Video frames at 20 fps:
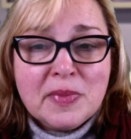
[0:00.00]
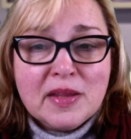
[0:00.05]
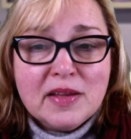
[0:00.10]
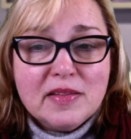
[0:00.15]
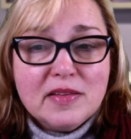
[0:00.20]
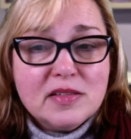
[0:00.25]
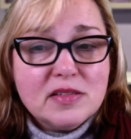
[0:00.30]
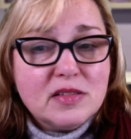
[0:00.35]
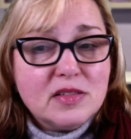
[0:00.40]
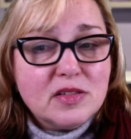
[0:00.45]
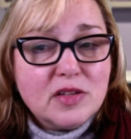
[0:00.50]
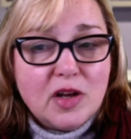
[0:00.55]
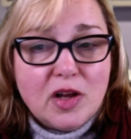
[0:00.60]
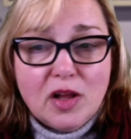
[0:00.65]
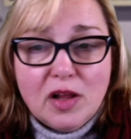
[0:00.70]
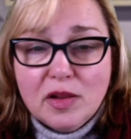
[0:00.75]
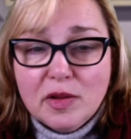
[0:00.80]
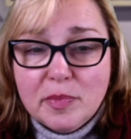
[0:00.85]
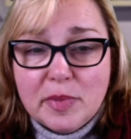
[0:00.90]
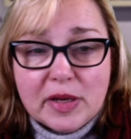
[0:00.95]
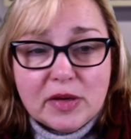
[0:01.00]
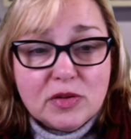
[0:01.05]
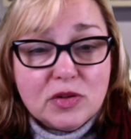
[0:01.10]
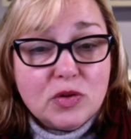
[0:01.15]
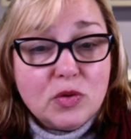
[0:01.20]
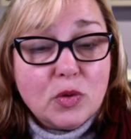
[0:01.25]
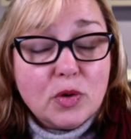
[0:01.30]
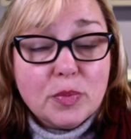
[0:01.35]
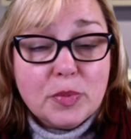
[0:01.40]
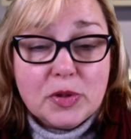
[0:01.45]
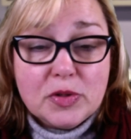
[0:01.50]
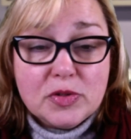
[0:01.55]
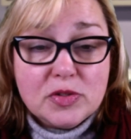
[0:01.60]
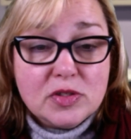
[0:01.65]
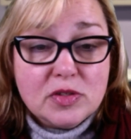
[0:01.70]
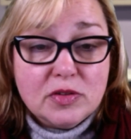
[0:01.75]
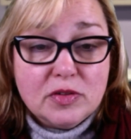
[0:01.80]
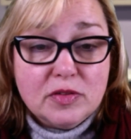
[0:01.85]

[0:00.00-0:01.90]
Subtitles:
This is all about your personal